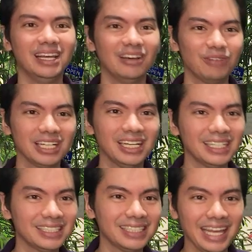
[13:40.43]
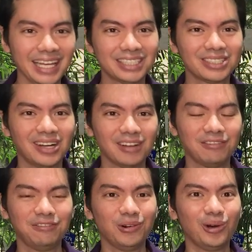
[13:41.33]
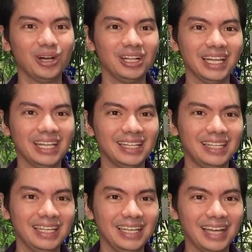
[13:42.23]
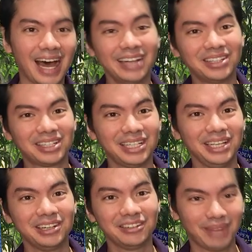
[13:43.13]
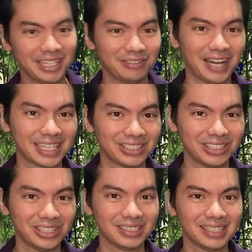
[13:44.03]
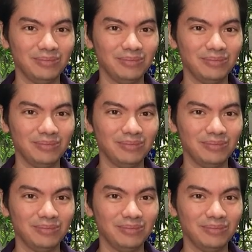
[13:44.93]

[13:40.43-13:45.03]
where does ASRock fall in the hierarchy of manufacturers?